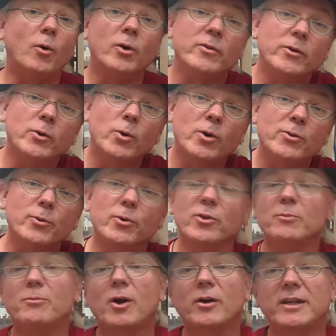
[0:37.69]
or in the north or
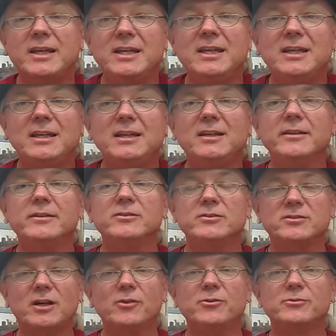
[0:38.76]
the Maquis in the
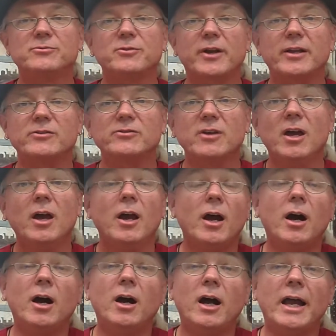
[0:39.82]
south of France
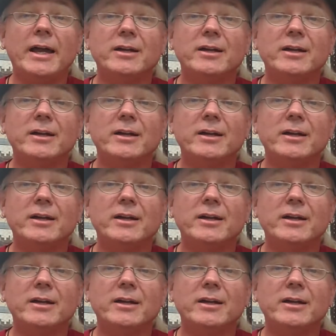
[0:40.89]
uh,